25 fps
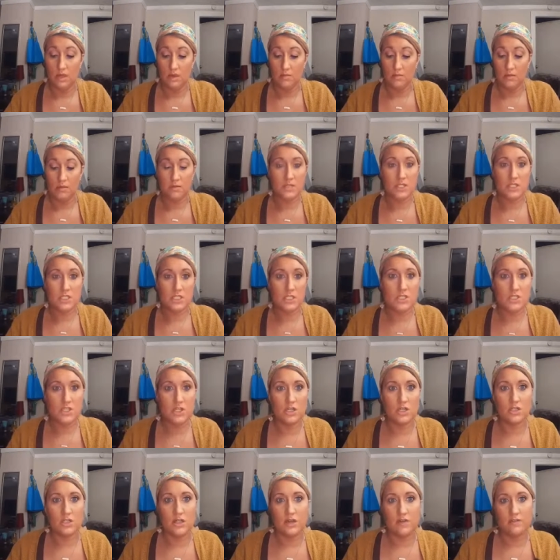Maybe this is
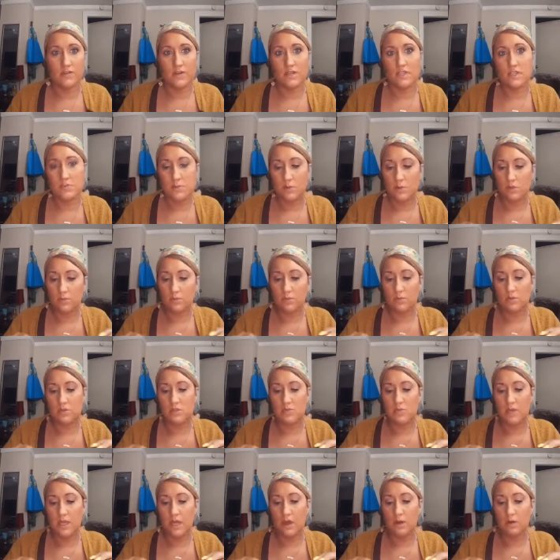good that Facebook boots
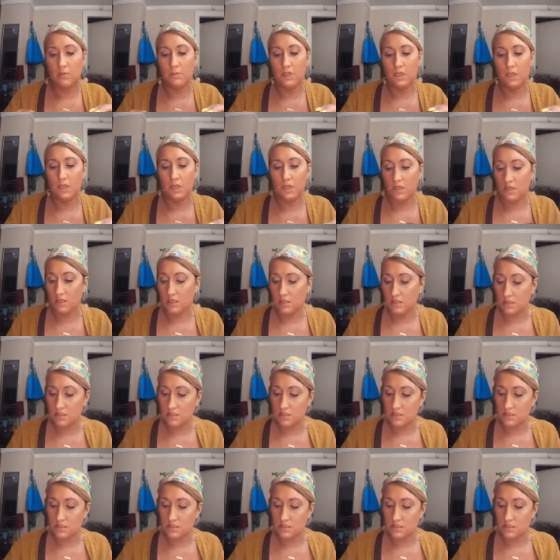me out because